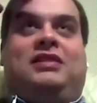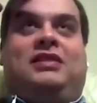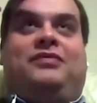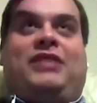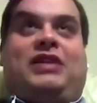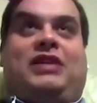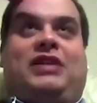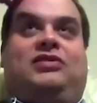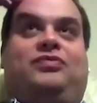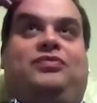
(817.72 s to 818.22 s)

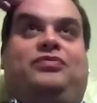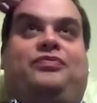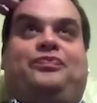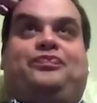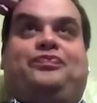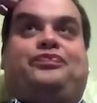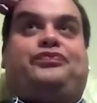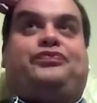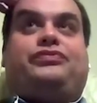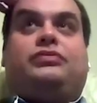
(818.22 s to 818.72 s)
That's
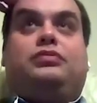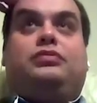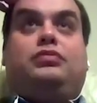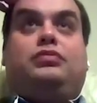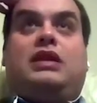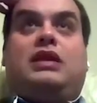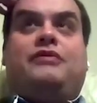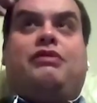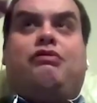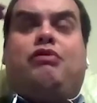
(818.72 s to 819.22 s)

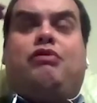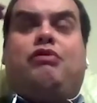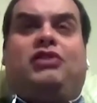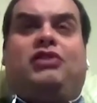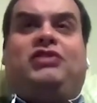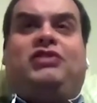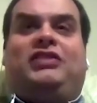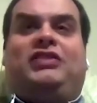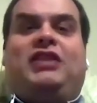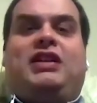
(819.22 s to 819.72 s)
the rot
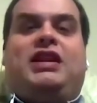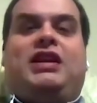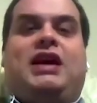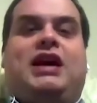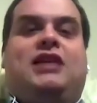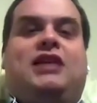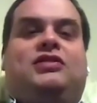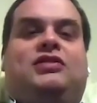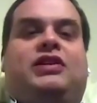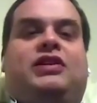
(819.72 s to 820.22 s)
set in
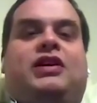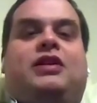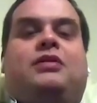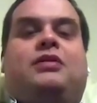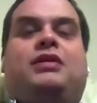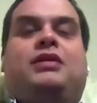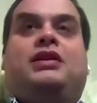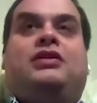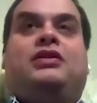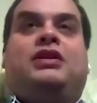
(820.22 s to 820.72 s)
years ago,
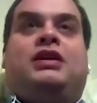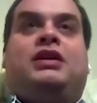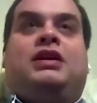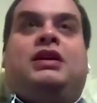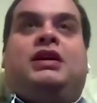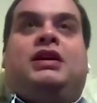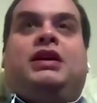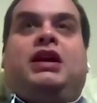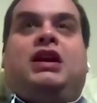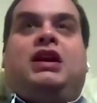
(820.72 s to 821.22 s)
and
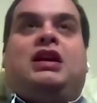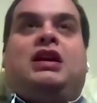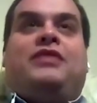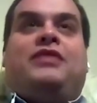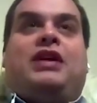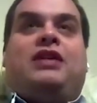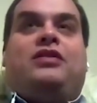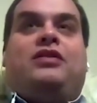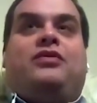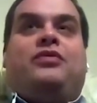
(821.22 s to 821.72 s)

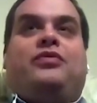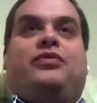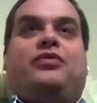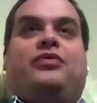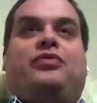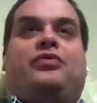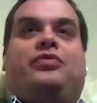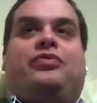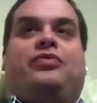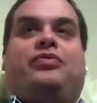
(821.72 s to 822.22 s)
they
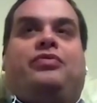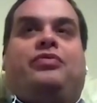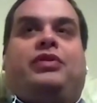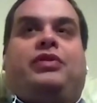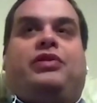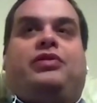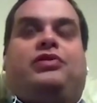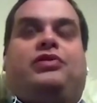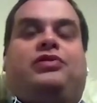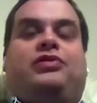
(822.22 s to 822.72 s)

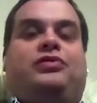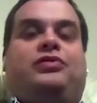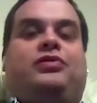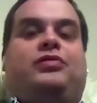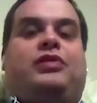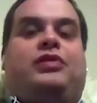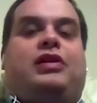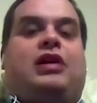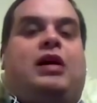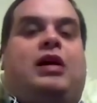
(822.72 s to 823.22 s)

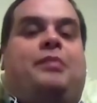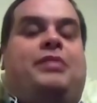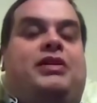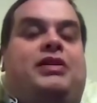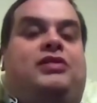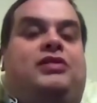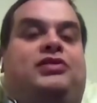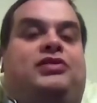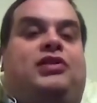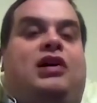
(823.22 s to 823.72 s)
company
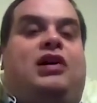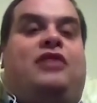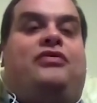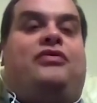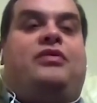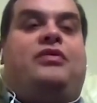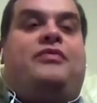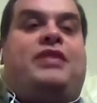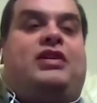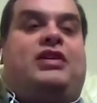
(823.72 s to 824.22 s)
staff
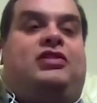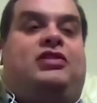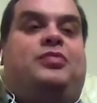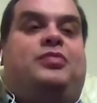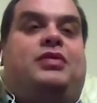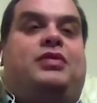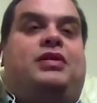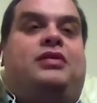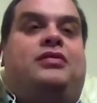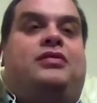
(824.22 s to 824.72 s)
and
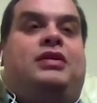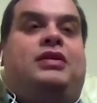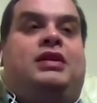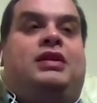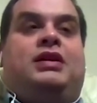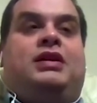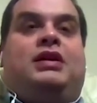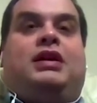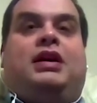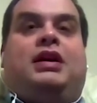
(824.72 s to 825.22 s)
investment
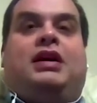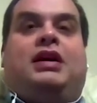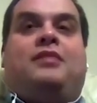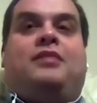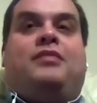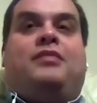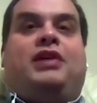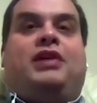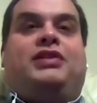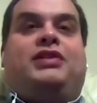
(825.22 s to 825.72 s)

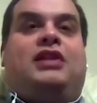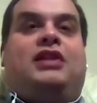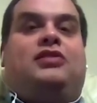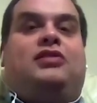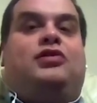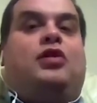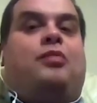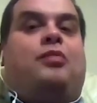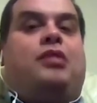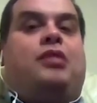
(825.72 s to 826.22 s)
ideas
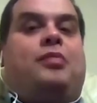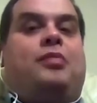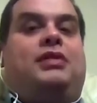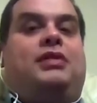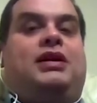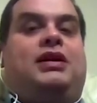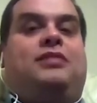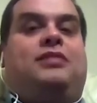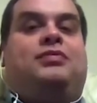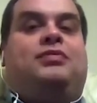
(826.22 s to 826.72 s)
not
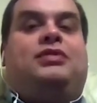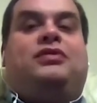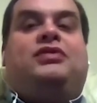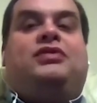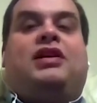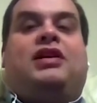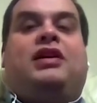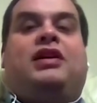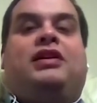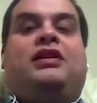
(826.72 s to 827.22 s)
properly sort of
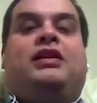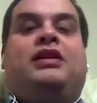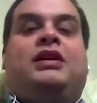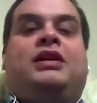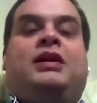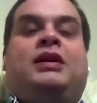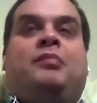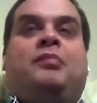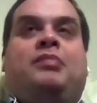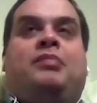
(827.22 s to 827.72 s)
done,
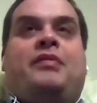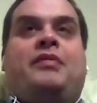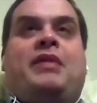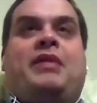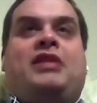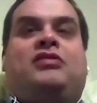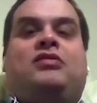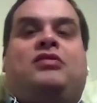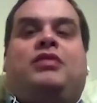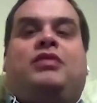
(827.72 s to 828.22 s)
but they
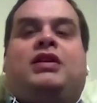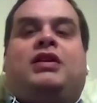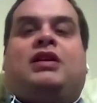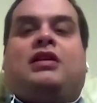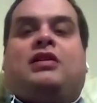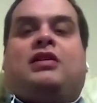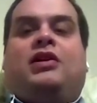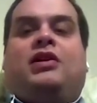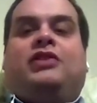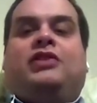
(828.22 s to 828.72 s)
made some really good
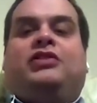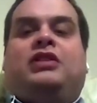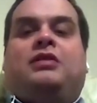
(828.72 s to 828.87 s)
cars.